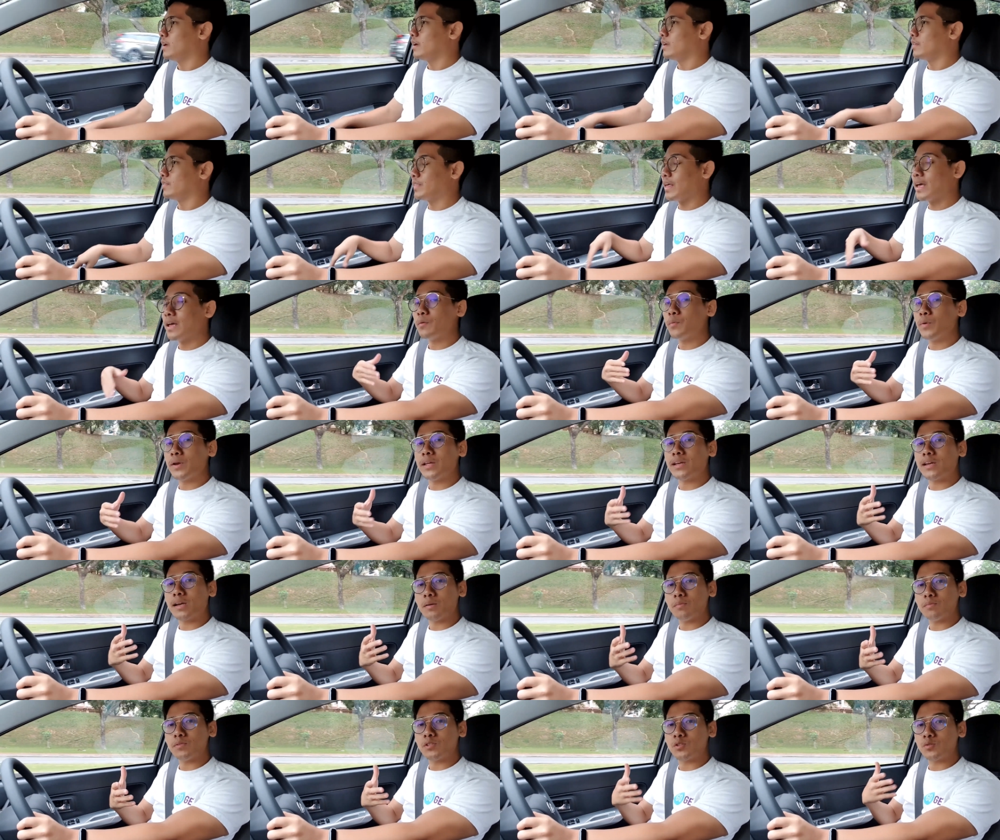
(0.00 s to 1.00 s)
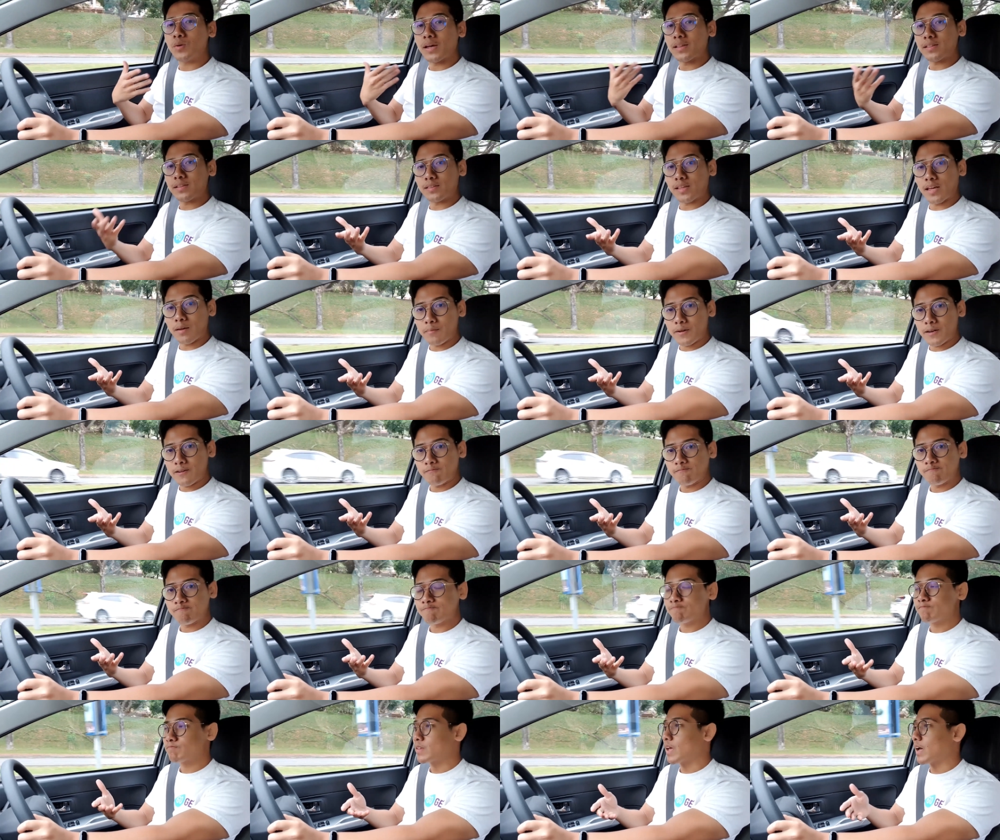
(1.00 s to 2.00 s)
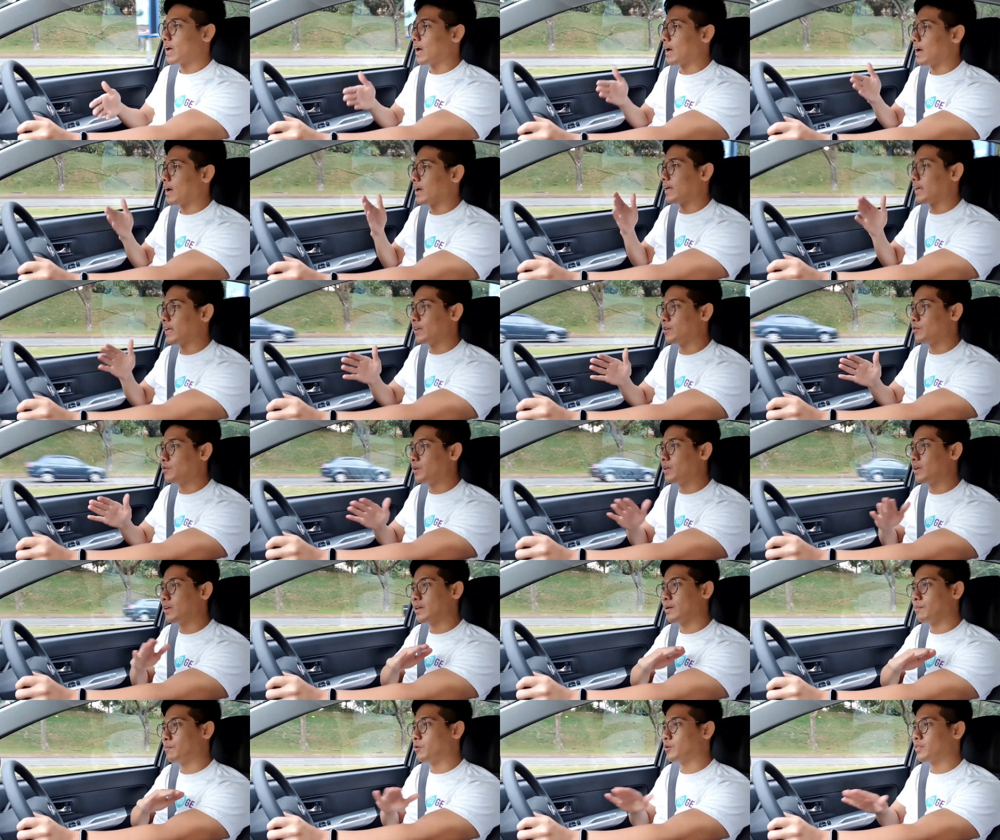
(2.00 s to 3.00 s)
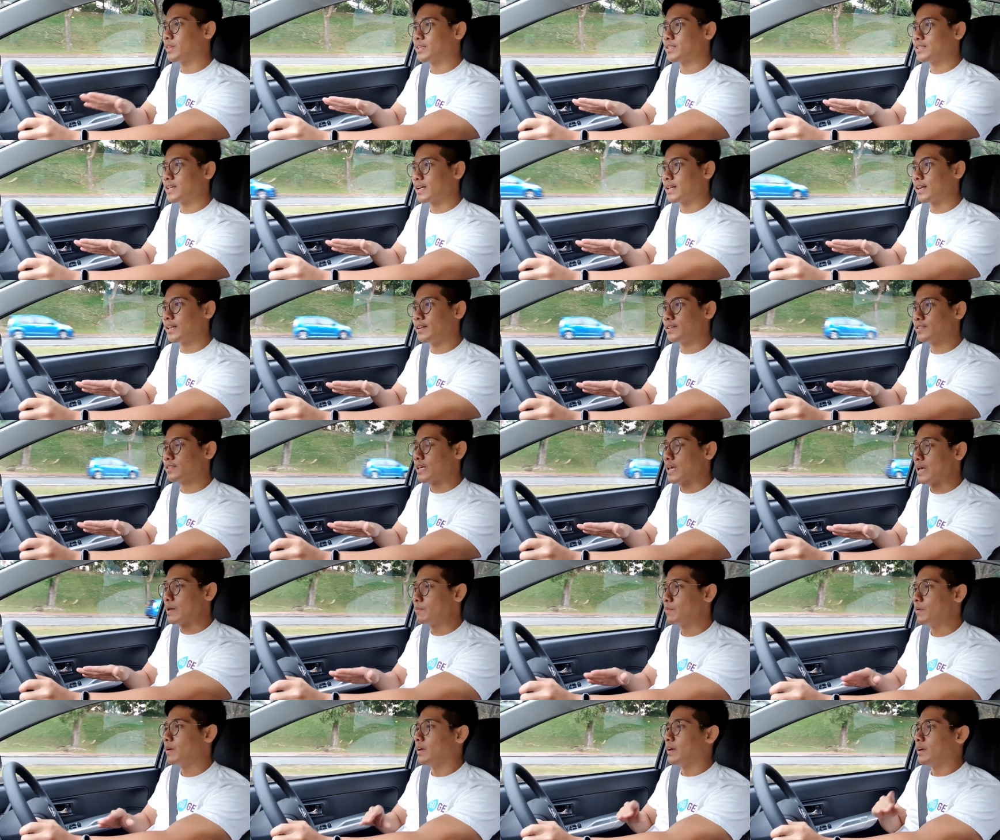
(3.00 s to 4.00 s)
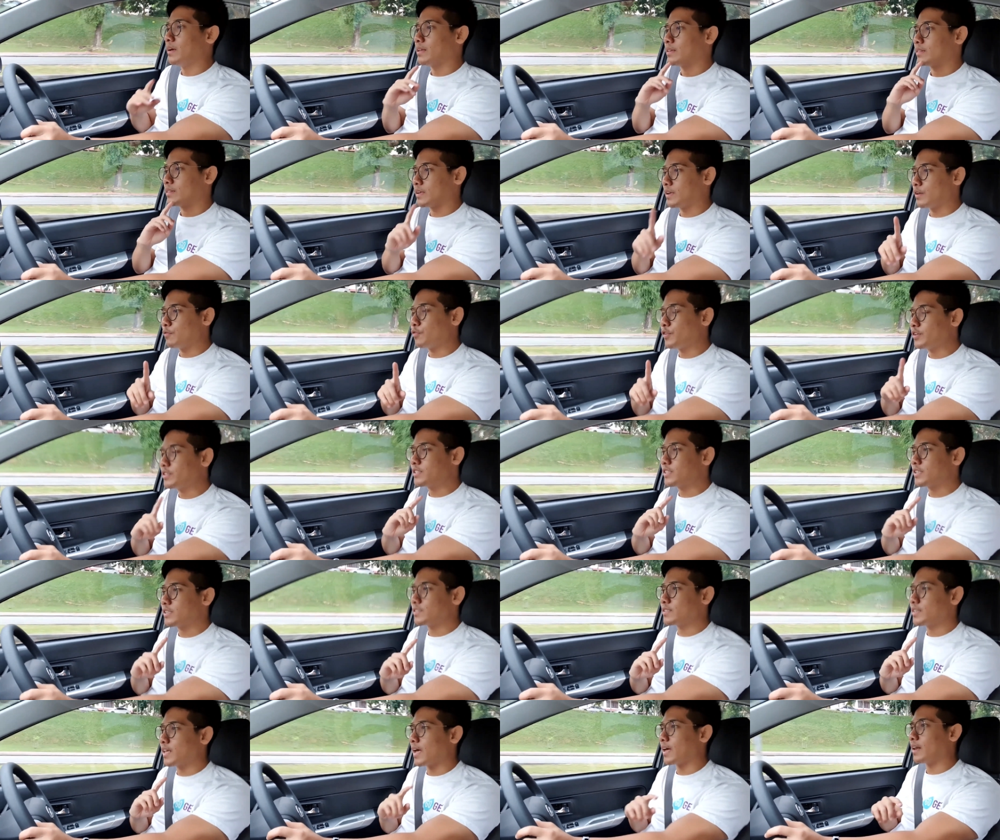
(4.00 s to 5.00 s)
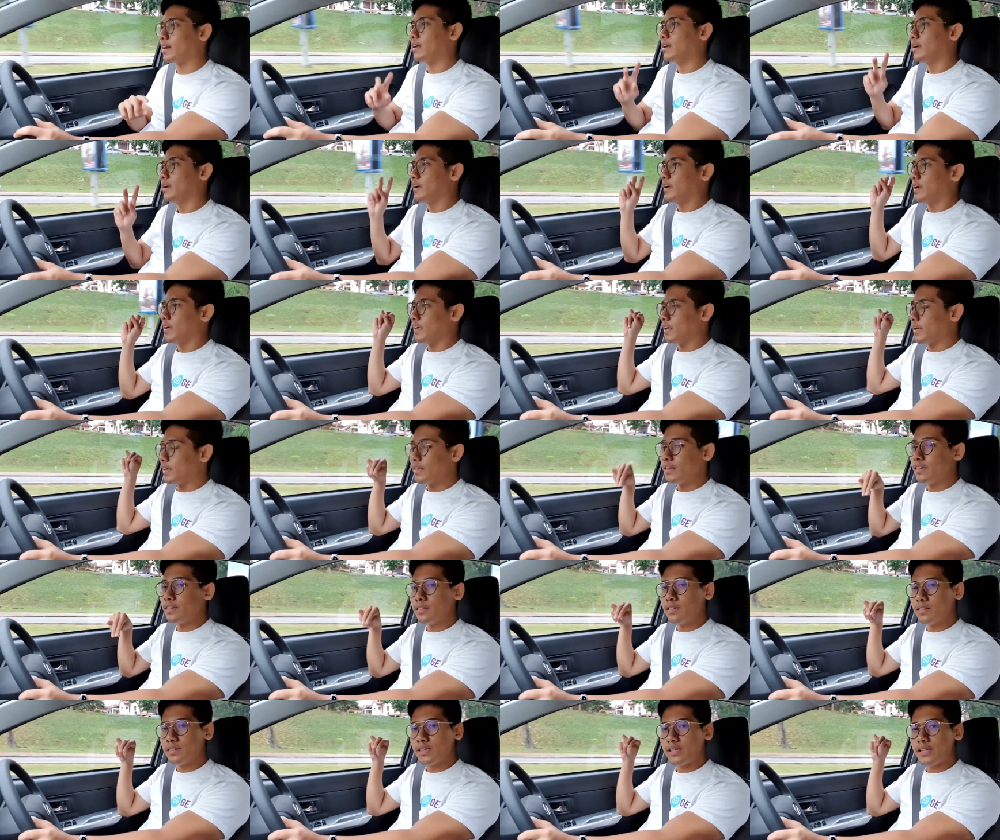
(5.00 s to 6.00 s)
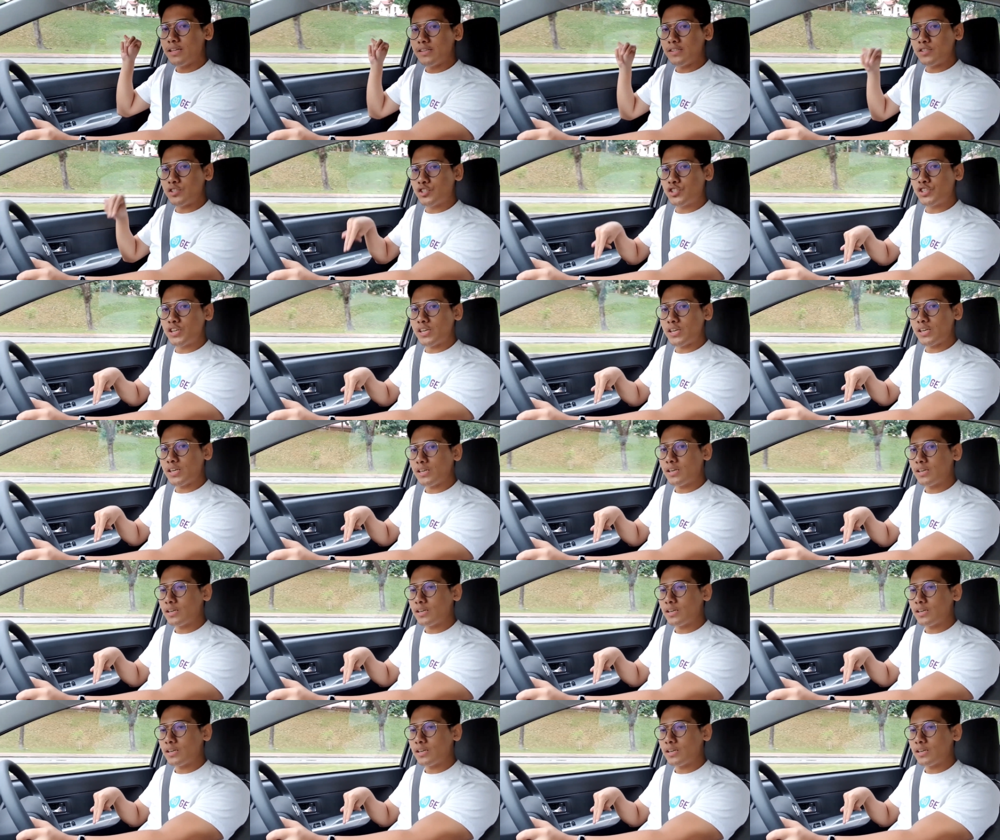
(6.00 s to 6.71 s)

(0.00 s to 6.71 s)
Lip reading: Then when it comes to entertainment, head unit, they're both exactly the same. The difference is that in the G,